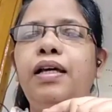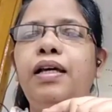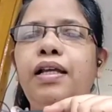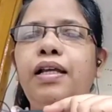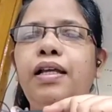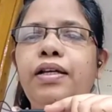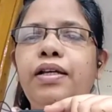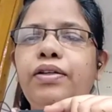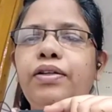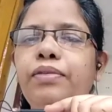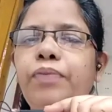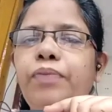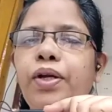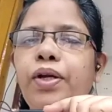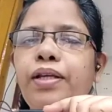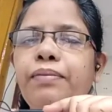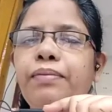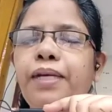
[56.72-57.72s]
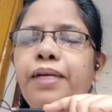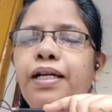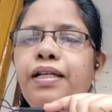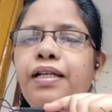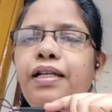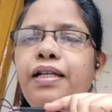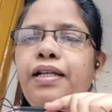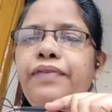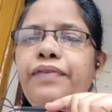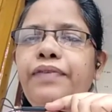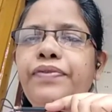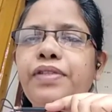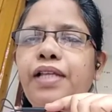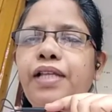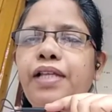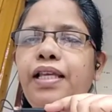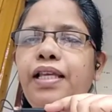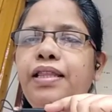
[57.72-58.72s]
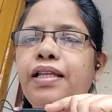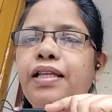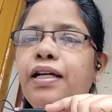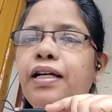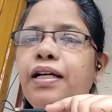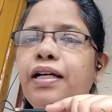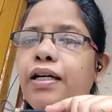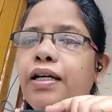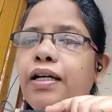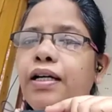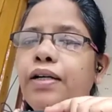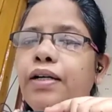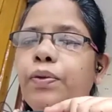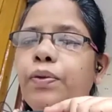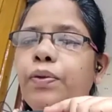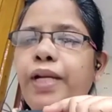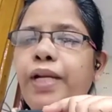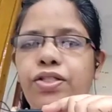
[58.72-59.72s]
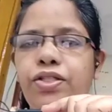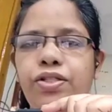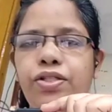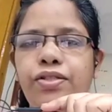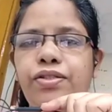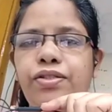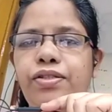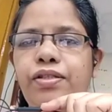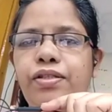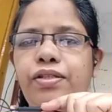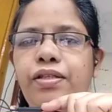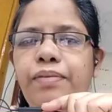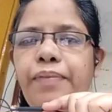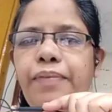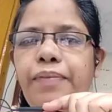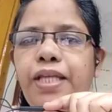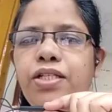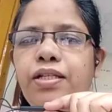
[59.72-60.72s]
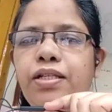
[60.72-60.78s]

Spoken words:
good morning ma, lives in the villages. Page number